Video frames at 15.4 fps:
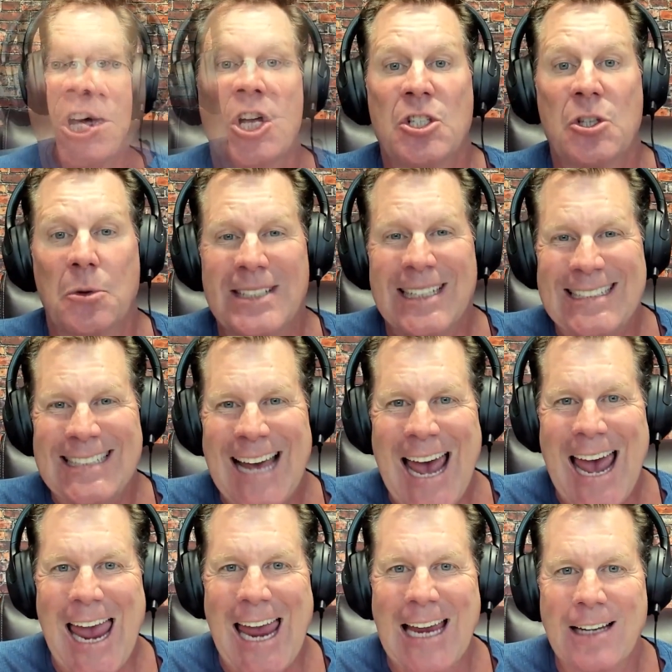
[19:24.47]
So
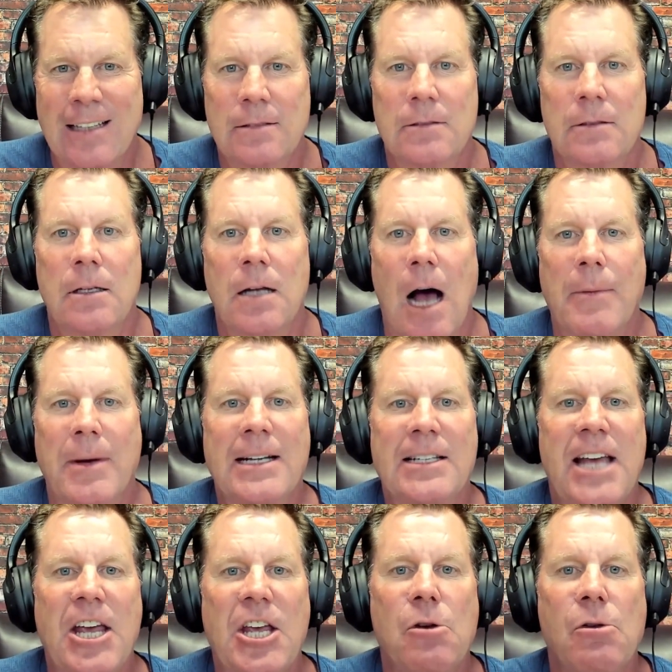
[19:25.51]
today, I'm going
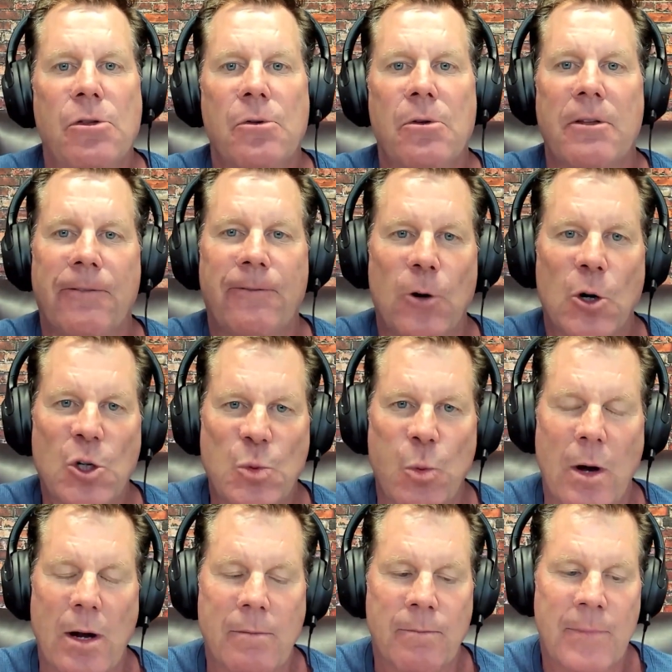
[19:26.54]
to take you through the first
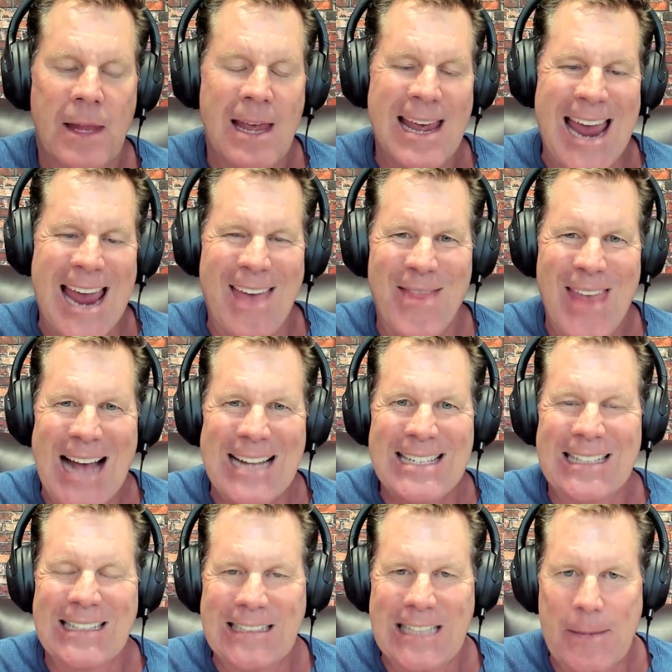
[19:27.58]
one, and
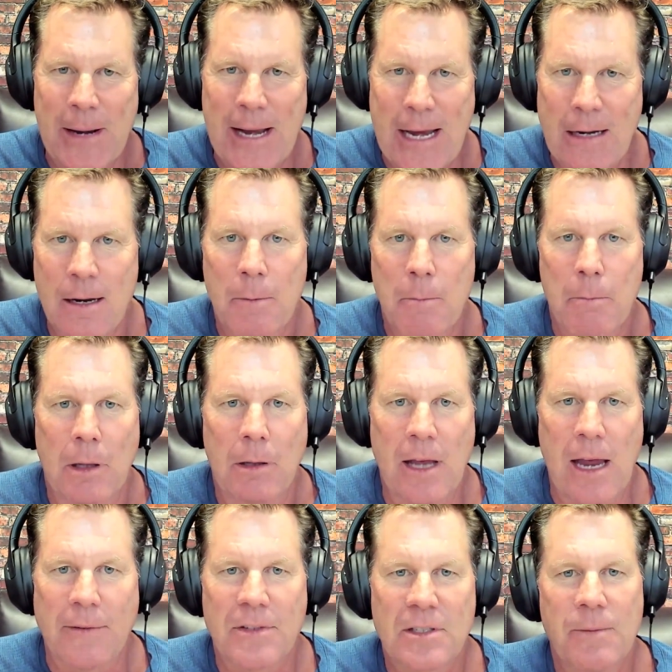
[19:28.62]
that's limiting
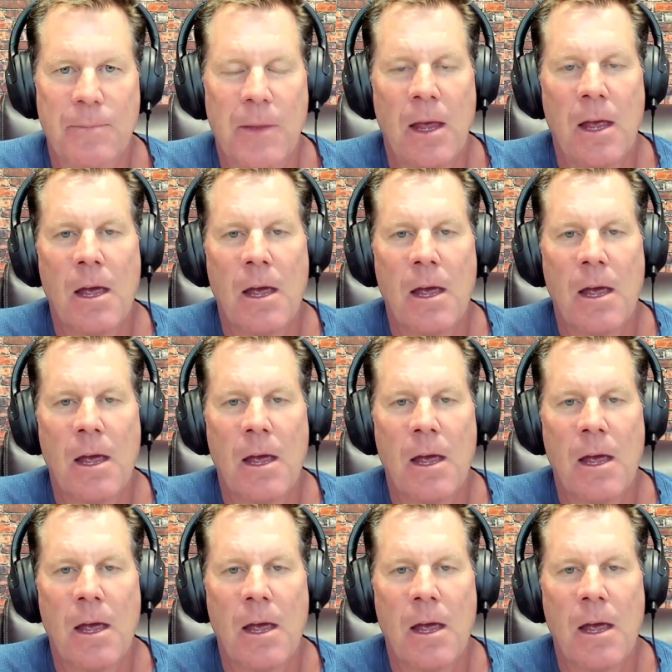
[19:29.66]
beliefs.